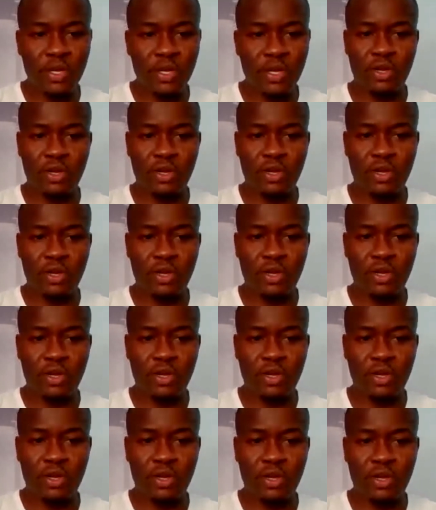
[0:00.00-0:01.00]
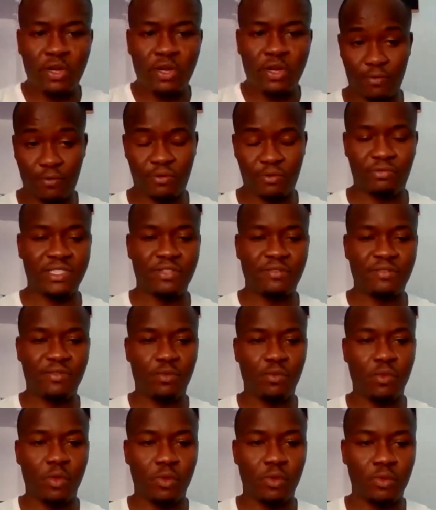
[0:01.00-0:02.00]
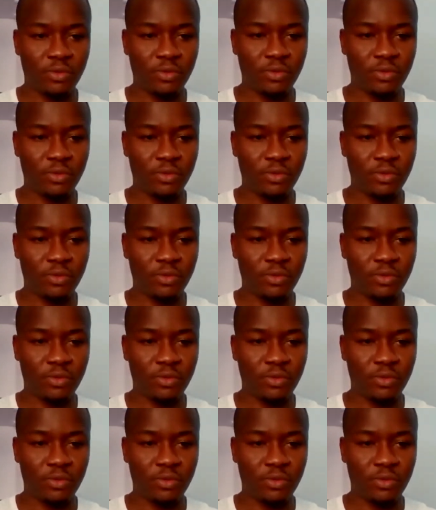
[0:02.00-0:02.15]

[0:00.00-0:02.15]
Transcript: for the rest of the world.